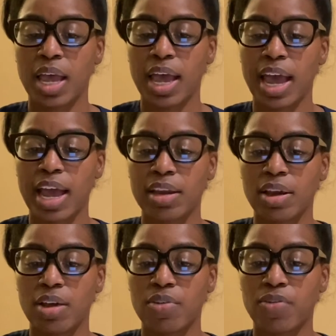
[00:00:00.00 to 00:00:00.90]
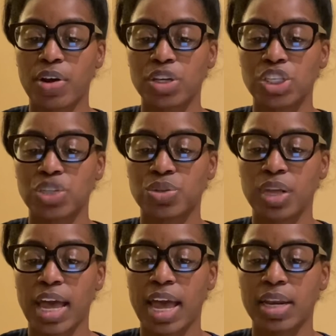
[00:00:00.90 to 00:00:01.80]
and pharyngeal
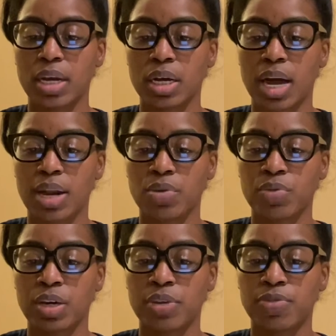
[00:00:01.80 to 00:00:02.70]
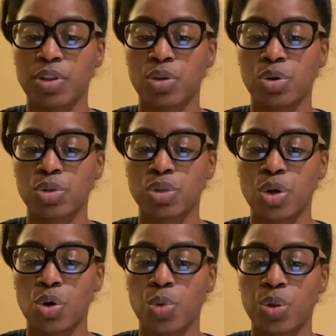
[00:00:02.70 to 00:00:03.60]
and gonorrhea for those
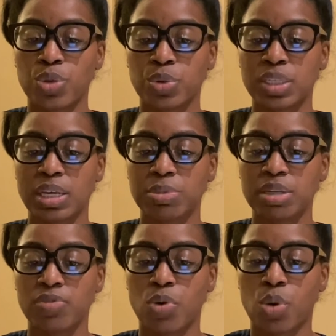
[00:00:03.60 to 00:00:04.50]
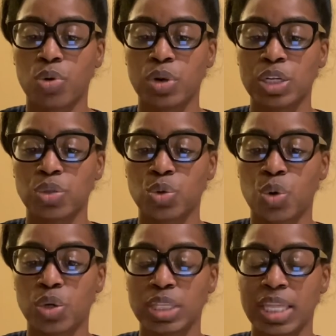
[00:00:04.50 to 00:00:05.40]
with receptive oral
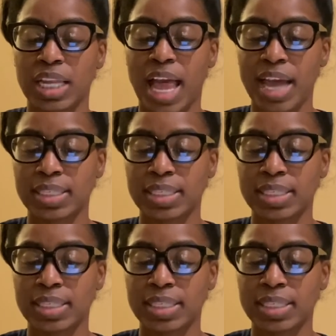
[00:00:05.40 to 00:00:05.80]
intercourse in the last